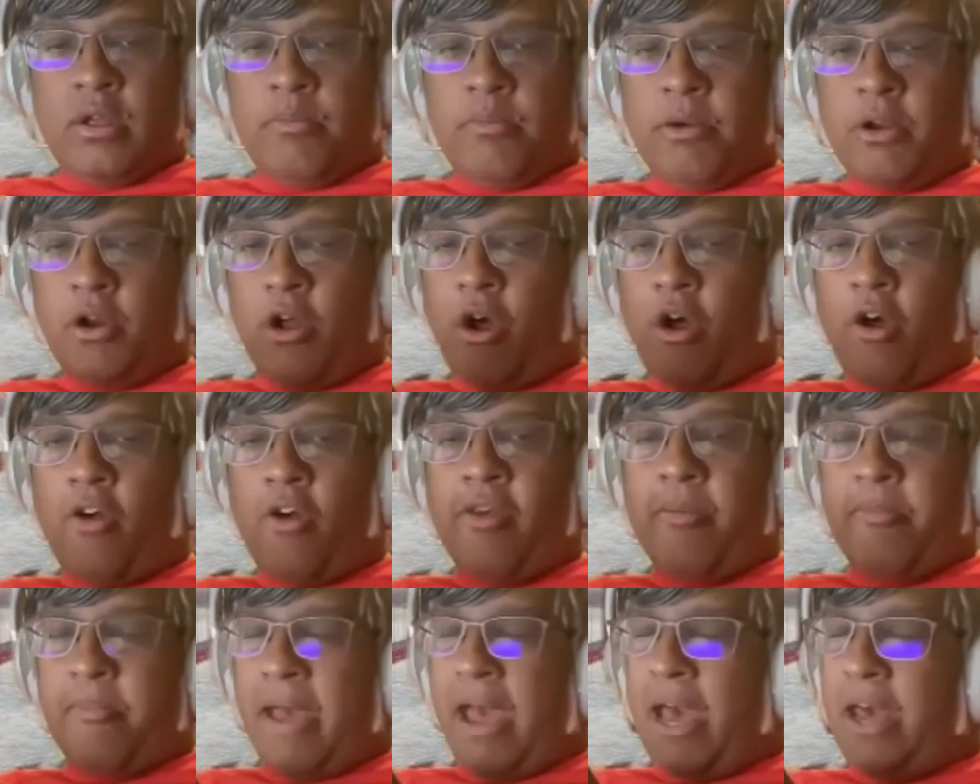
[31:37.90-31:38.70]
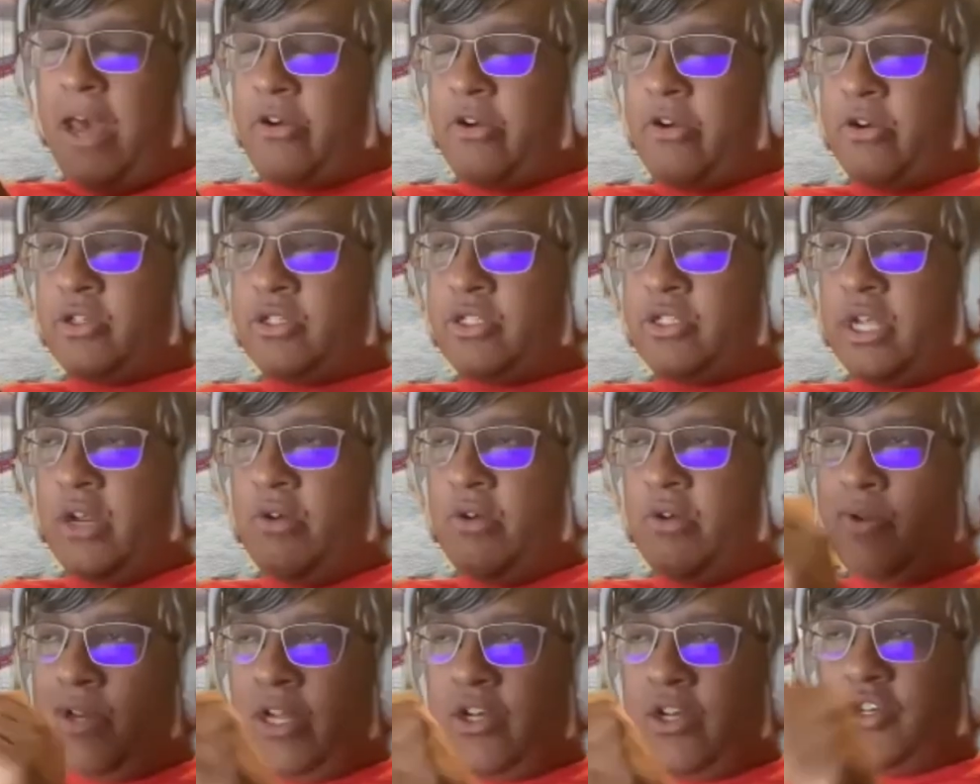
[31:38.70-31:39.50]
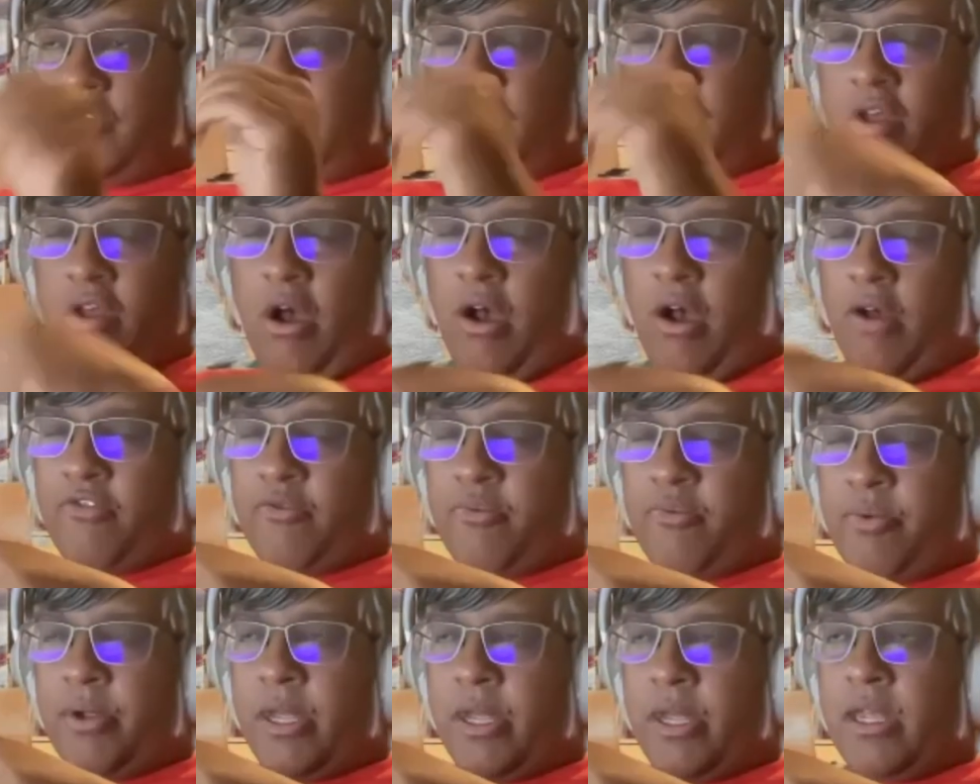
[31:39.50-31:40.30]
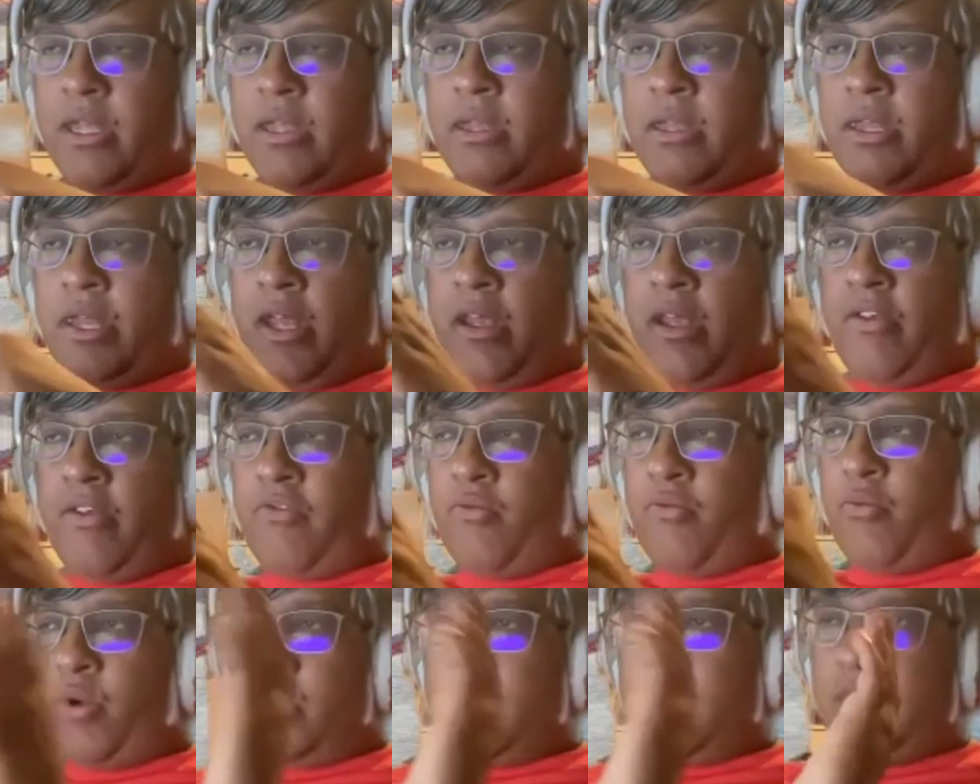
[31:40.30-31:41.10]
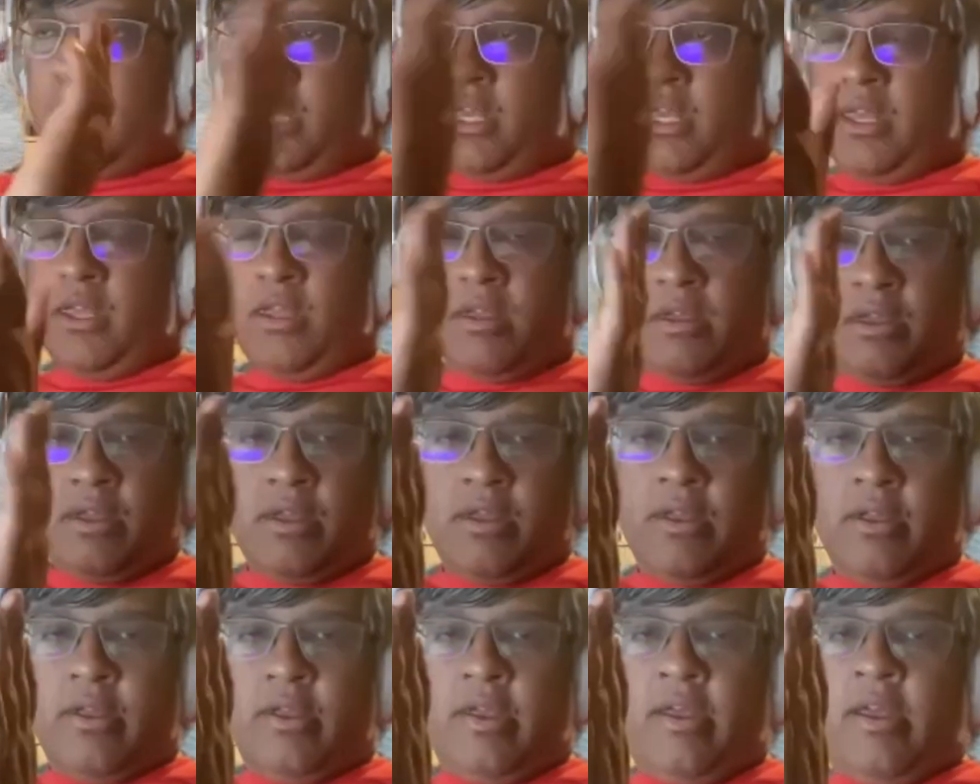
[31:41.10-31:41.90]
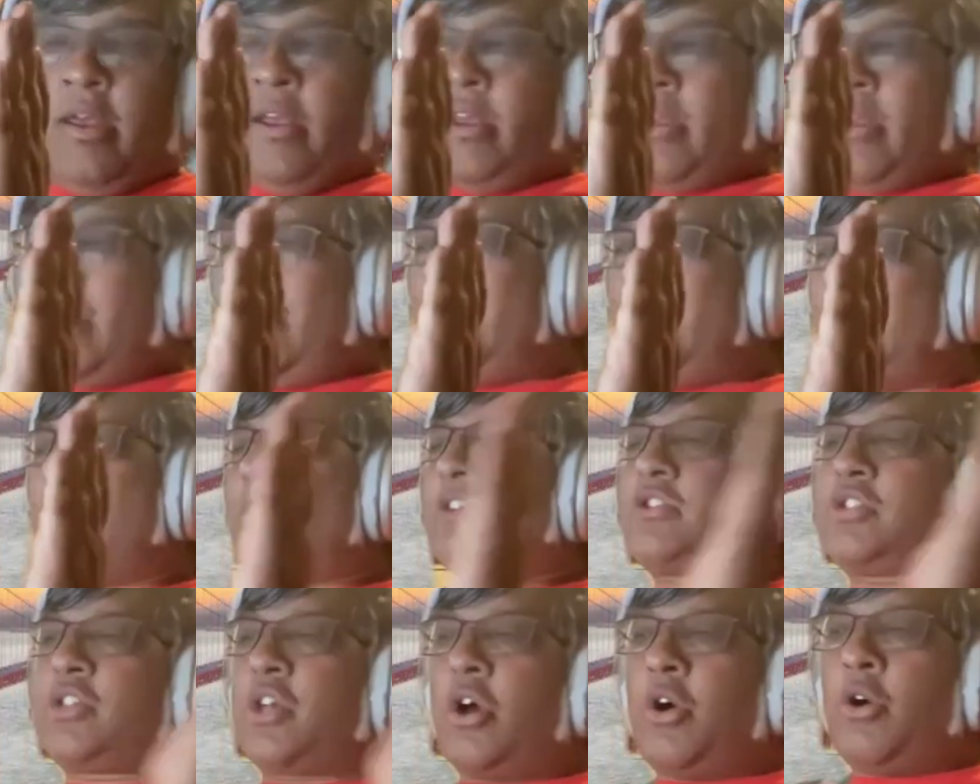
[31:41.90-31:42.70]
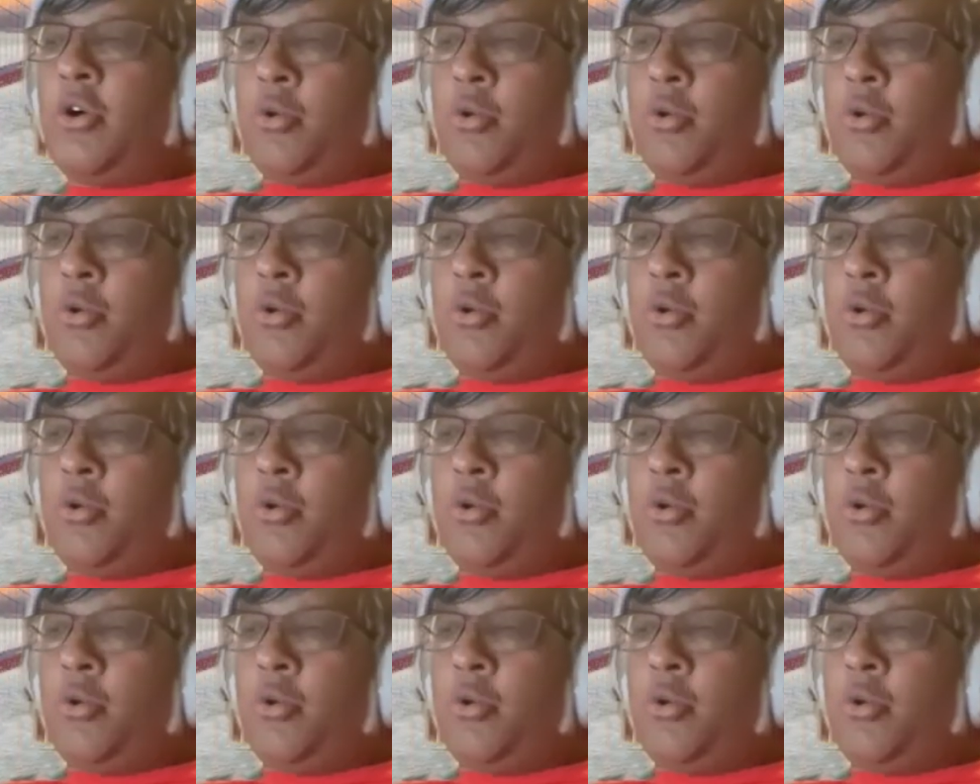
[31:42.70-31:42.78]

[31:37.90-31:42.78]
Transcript: but all that matters in relation to the offspring is what the if